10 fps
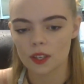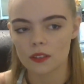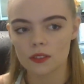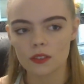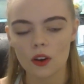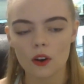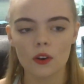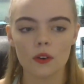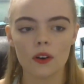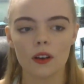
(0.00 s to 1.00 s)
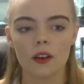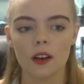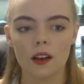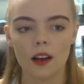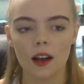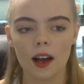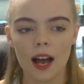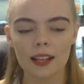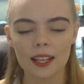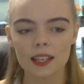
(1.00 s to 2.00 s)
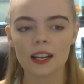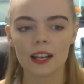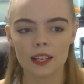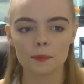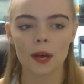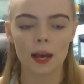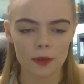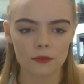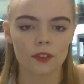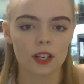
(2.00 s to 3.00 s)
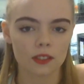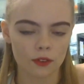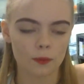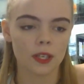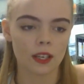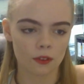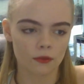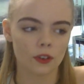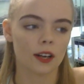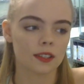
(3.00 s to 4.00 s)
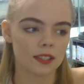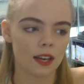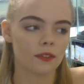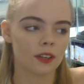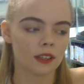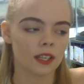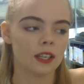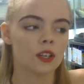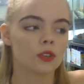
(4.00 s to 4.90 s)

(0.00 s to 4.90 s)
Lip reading: so, I like Pac-Man frogs for beginner frogs, definitely.